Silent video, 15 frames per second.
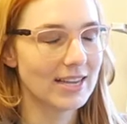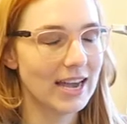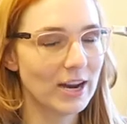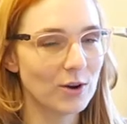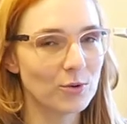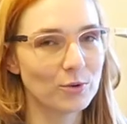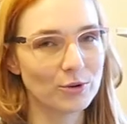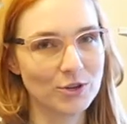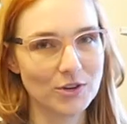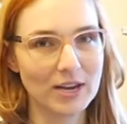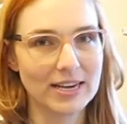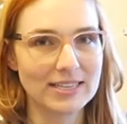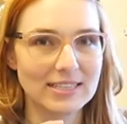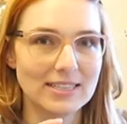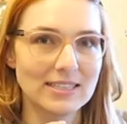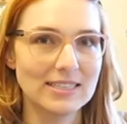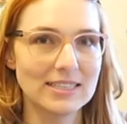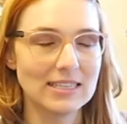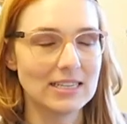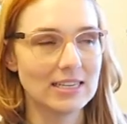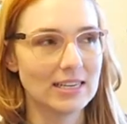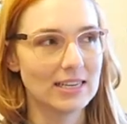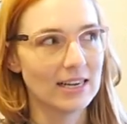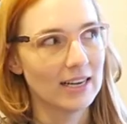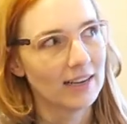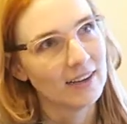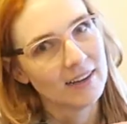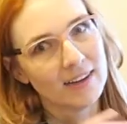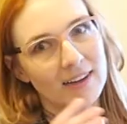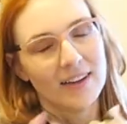kind of cool. You guys can see
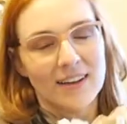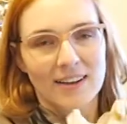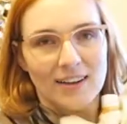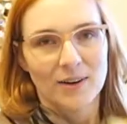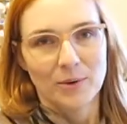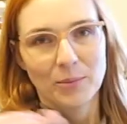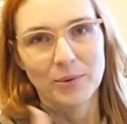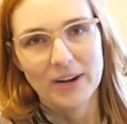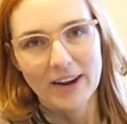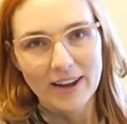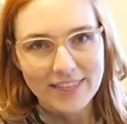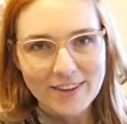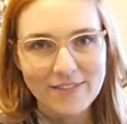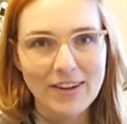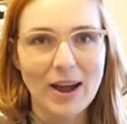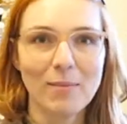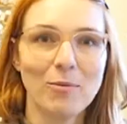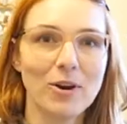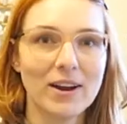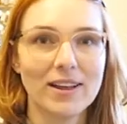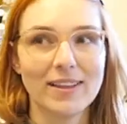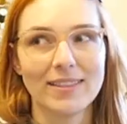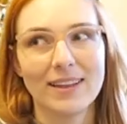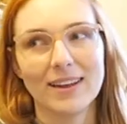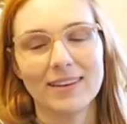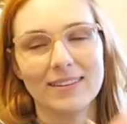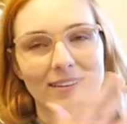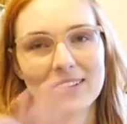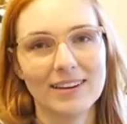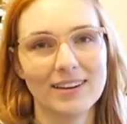when I got the fabric and
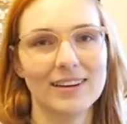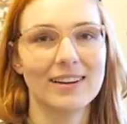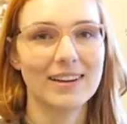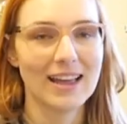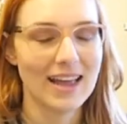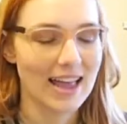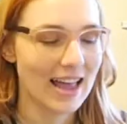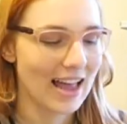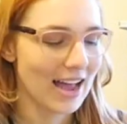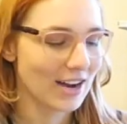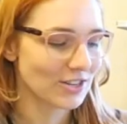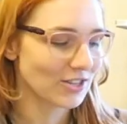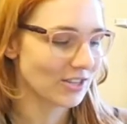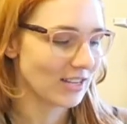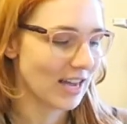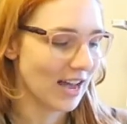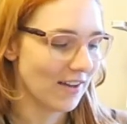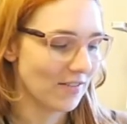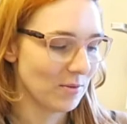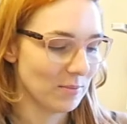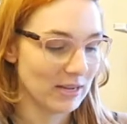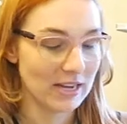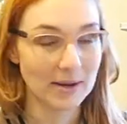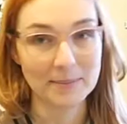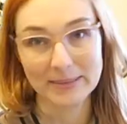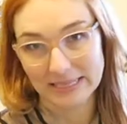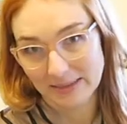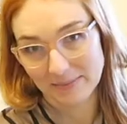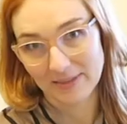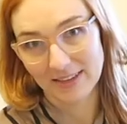then actually have it become
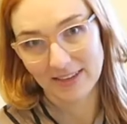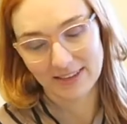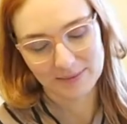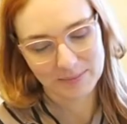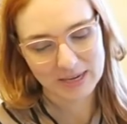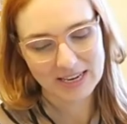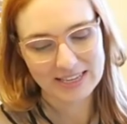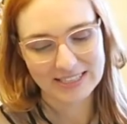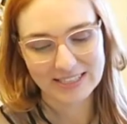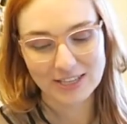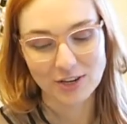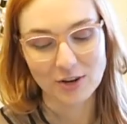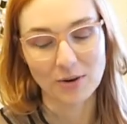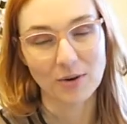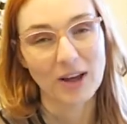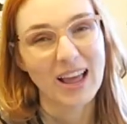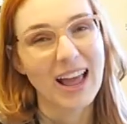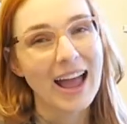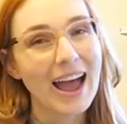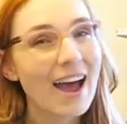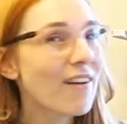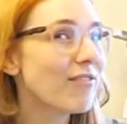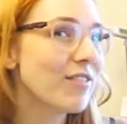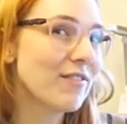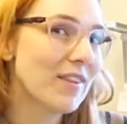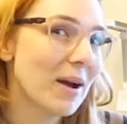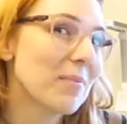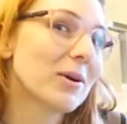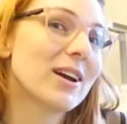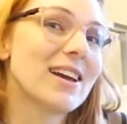something, because you know, half the
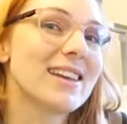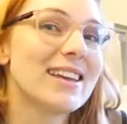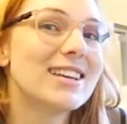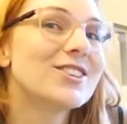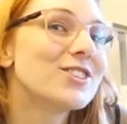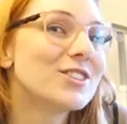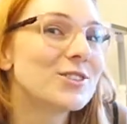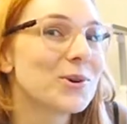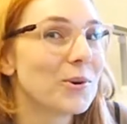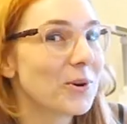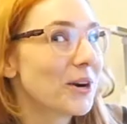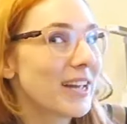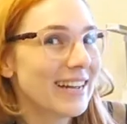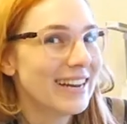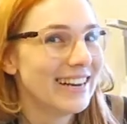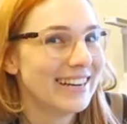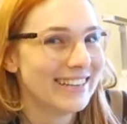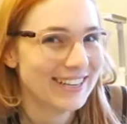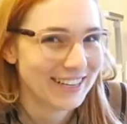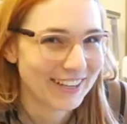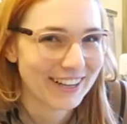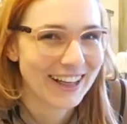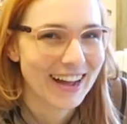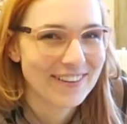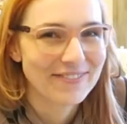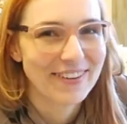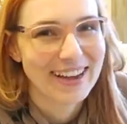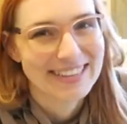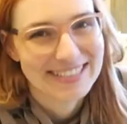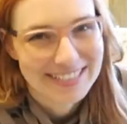fabric I get is just hoarded until I
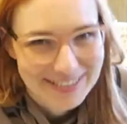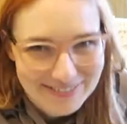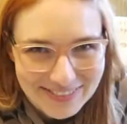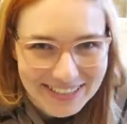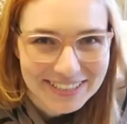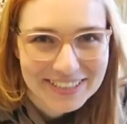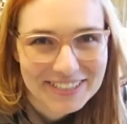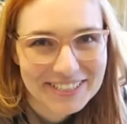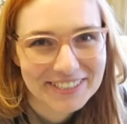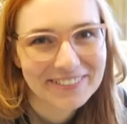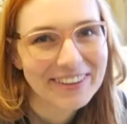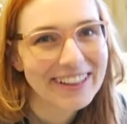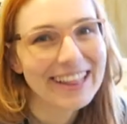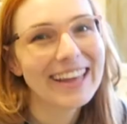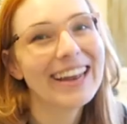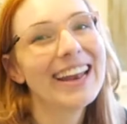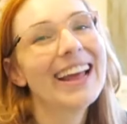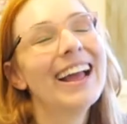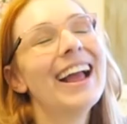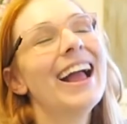find something to do with it.